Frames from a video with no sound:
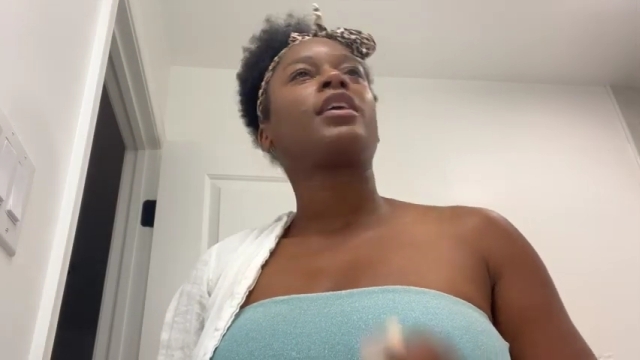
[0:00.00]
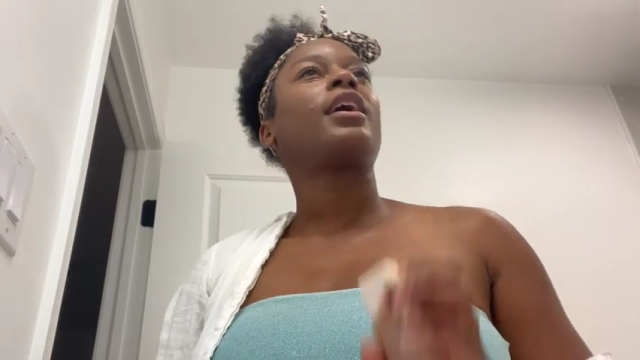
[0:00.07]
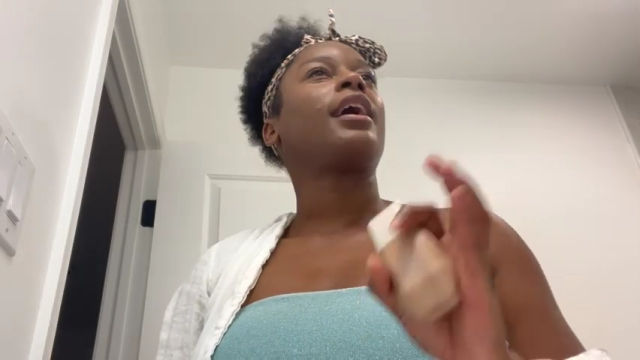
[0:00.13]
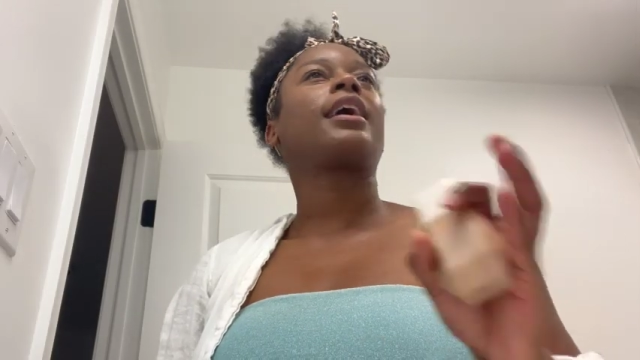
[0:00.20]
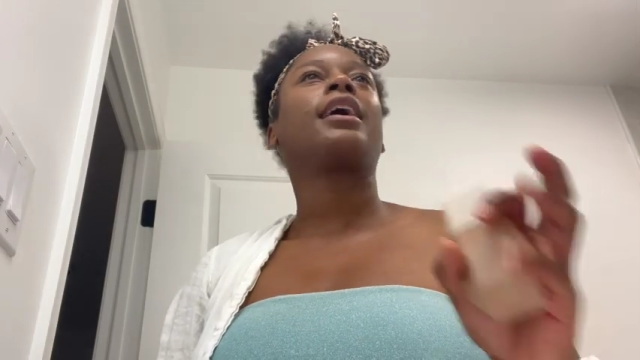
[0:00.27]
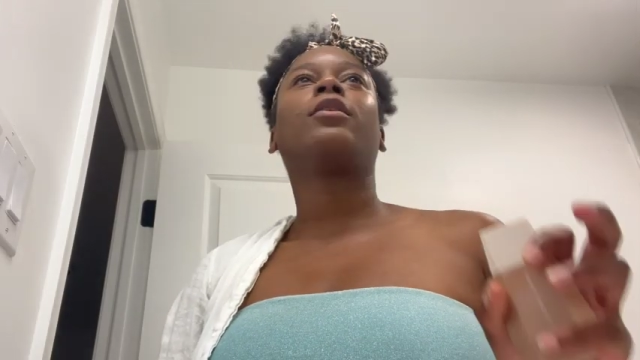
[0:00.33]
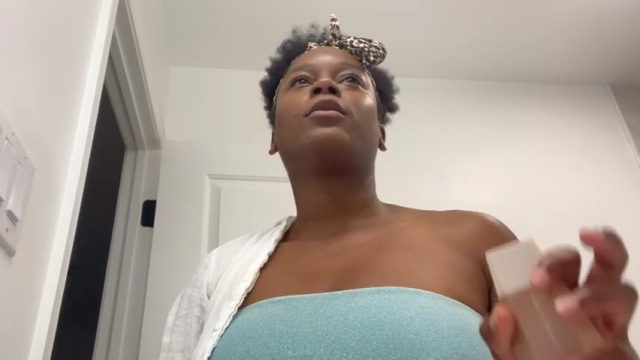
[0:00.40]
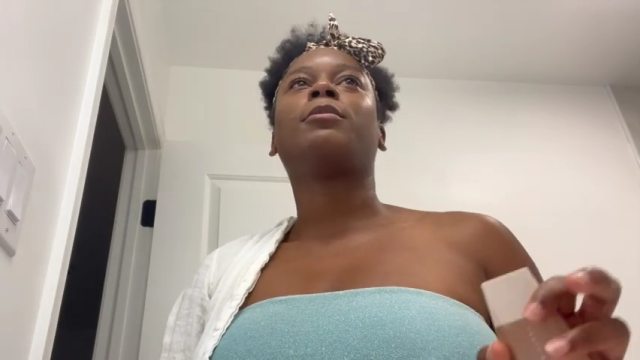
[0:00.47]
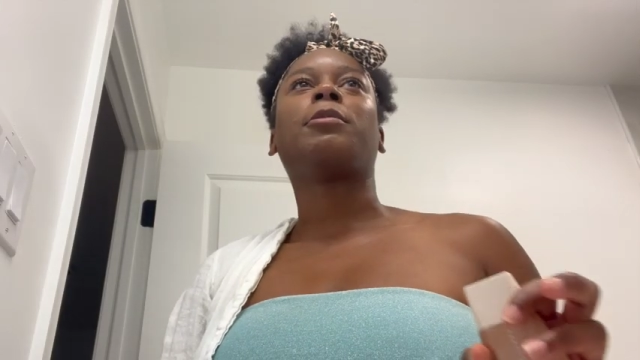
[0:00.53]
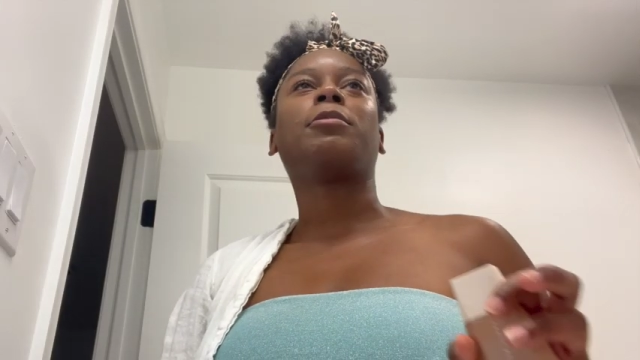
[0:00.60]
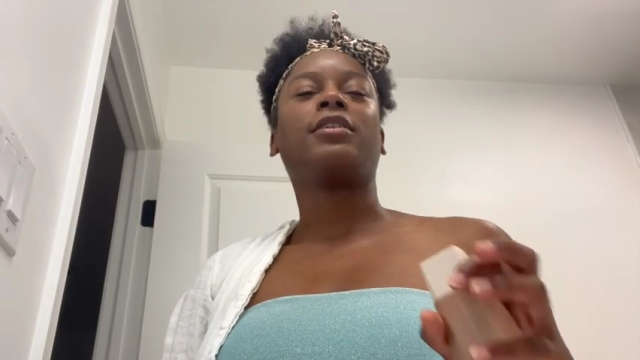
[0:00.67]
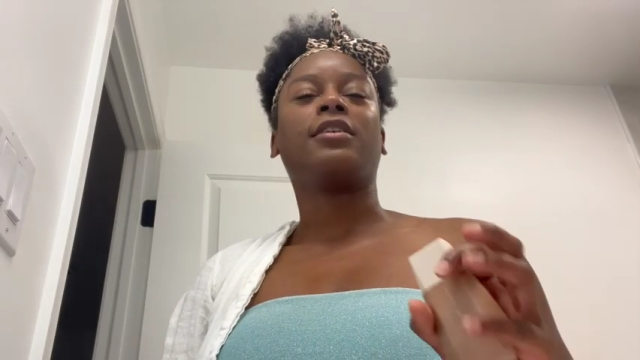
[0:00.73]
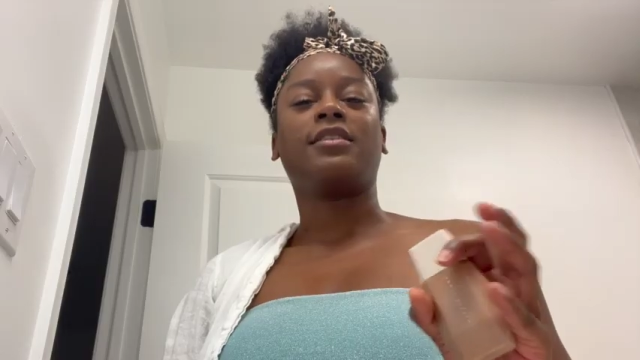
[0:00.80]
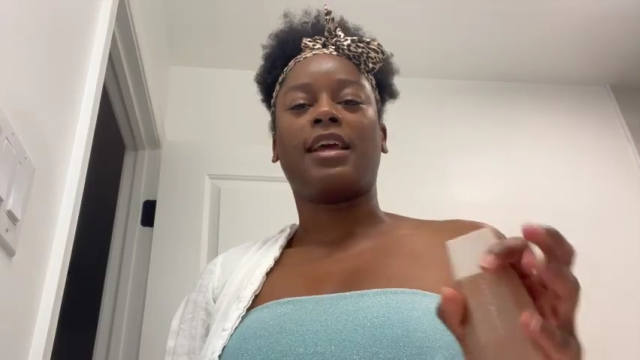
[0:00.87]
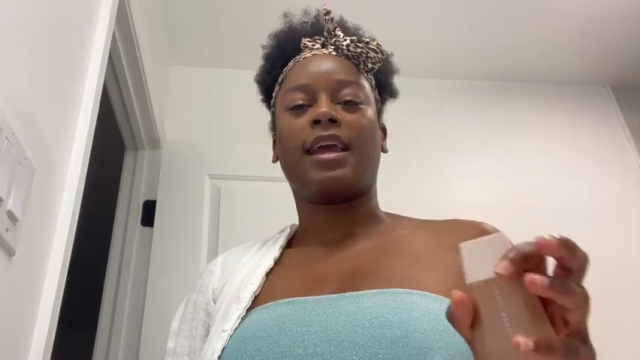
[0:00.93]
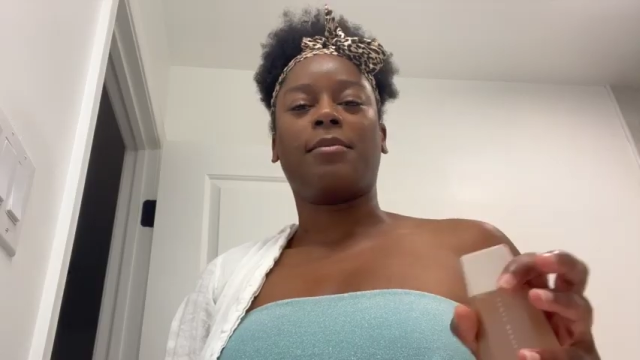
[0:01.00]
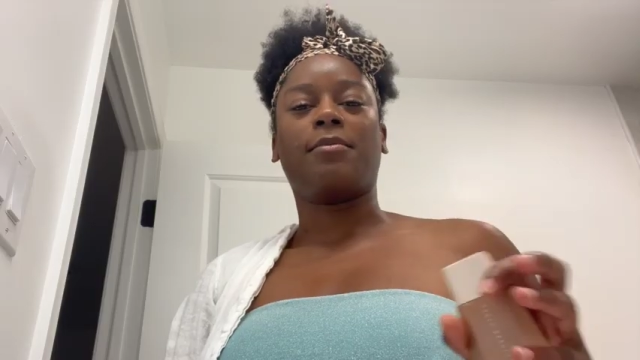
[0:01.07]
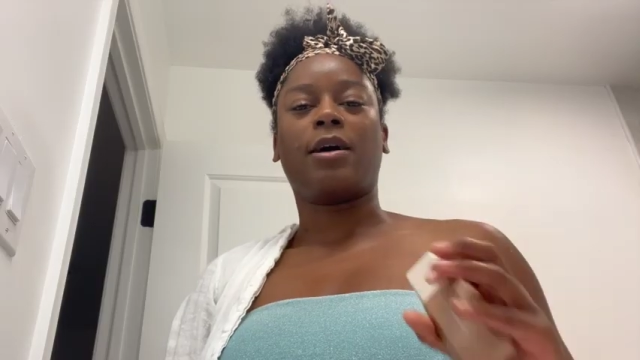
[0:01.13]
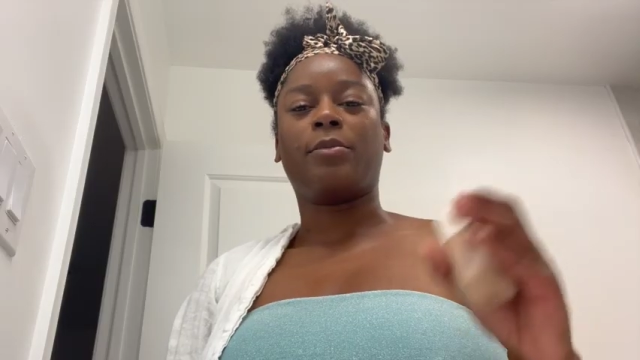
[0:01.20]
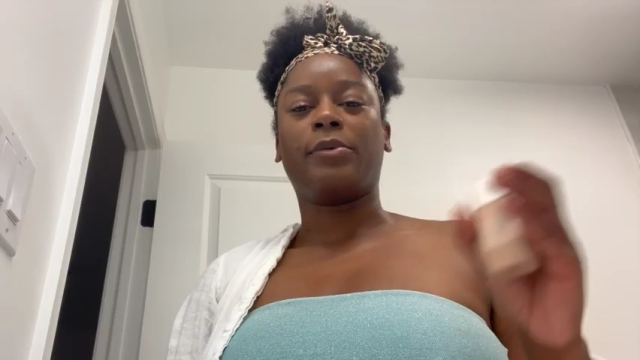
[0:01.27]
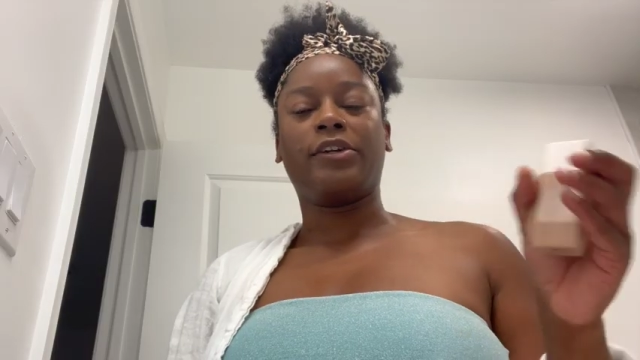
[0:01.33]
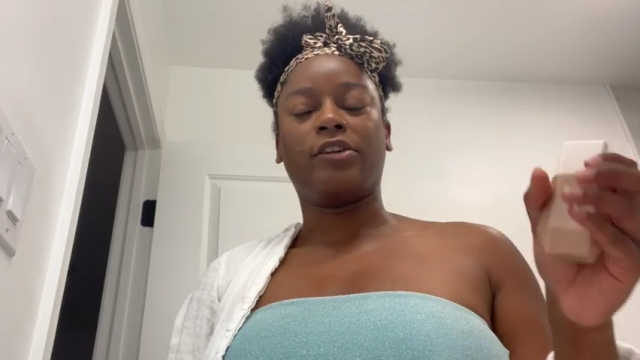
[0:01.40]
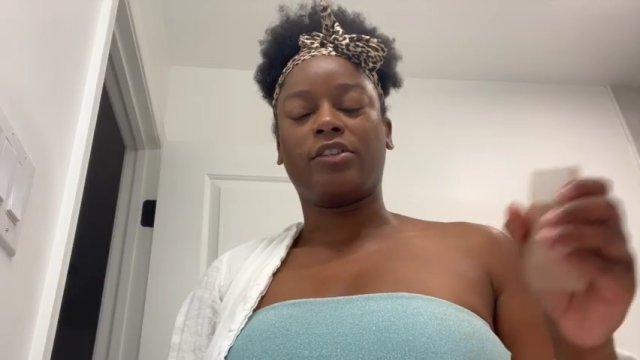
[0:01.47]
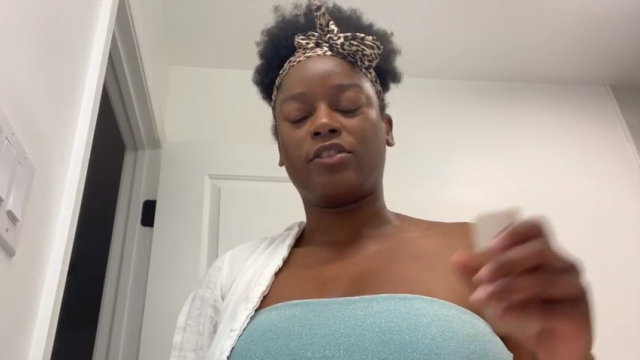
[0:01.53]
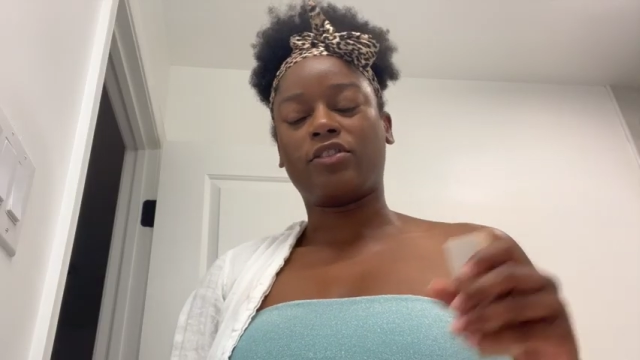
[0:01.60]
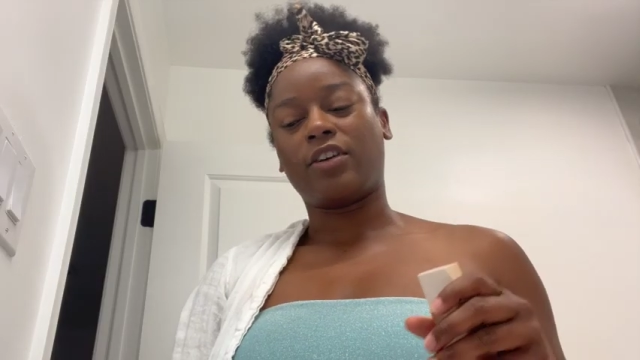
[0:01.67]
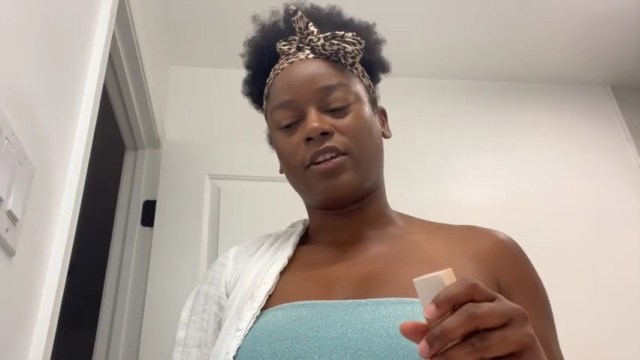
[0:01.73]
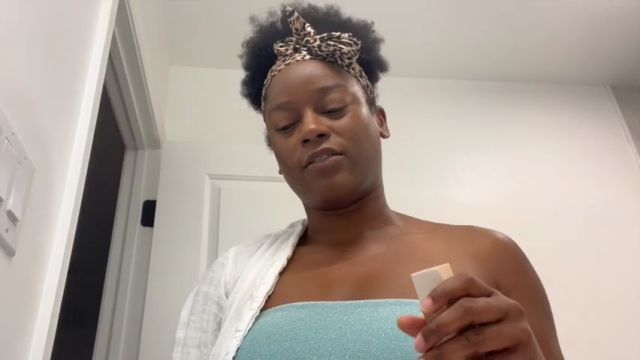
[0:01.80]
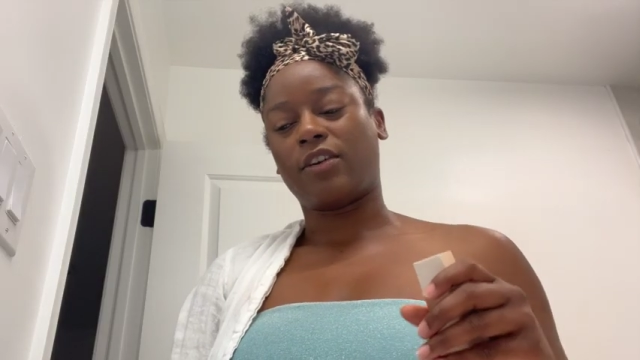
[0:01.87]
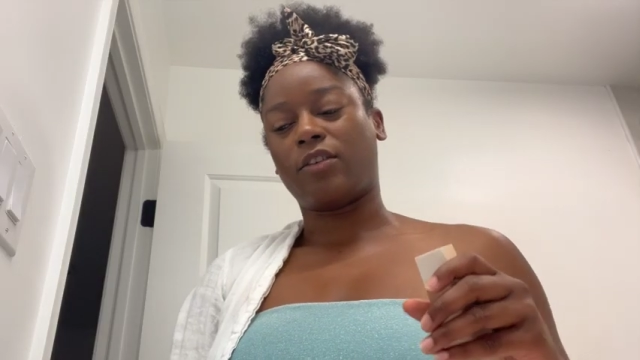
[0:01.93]
I can't remember the name. I'll put it on the
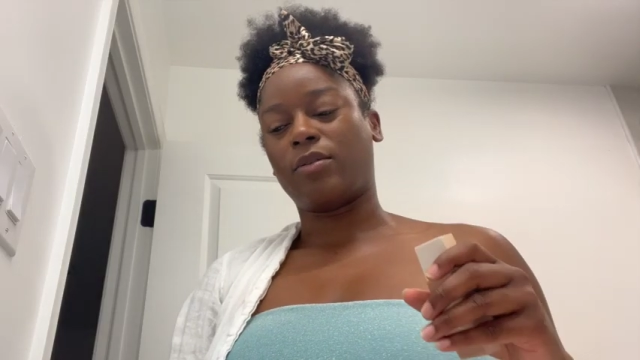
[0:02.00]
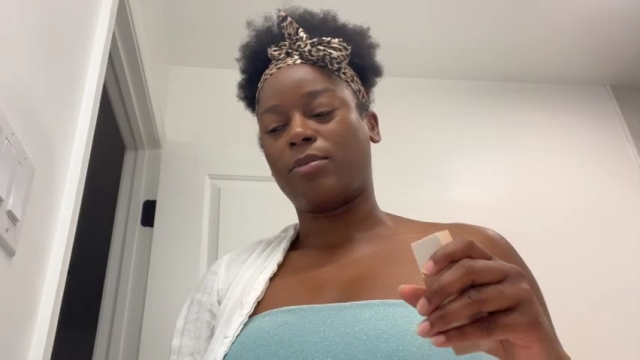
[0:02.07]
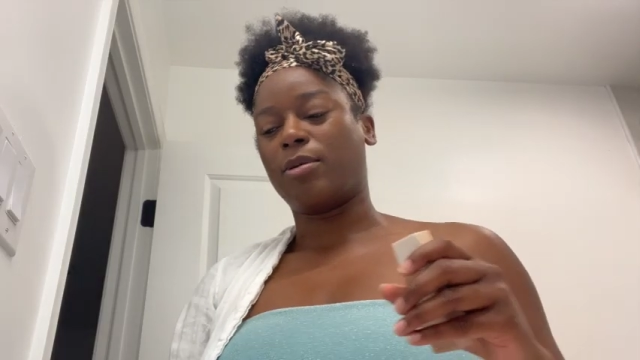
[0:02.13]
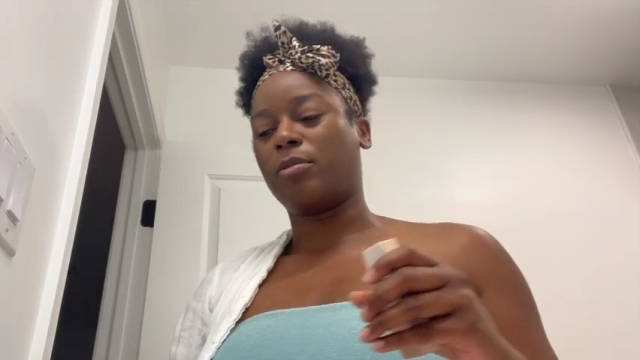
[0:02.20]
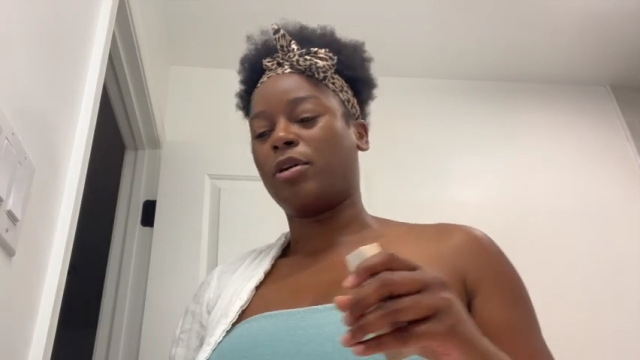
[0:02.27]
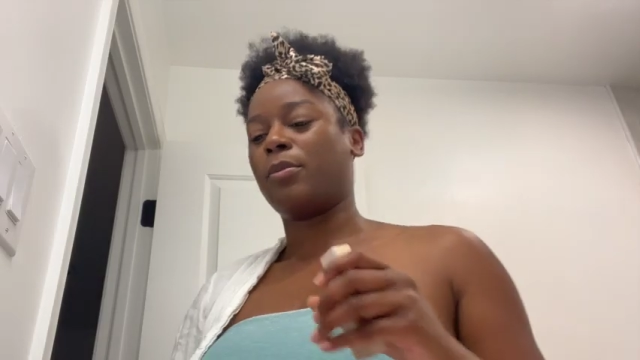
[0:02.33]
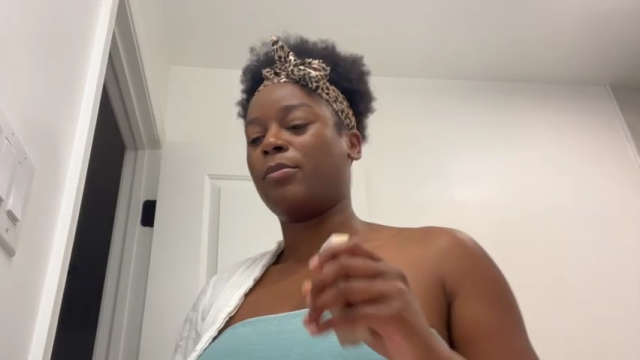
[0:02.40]
screen if I remember.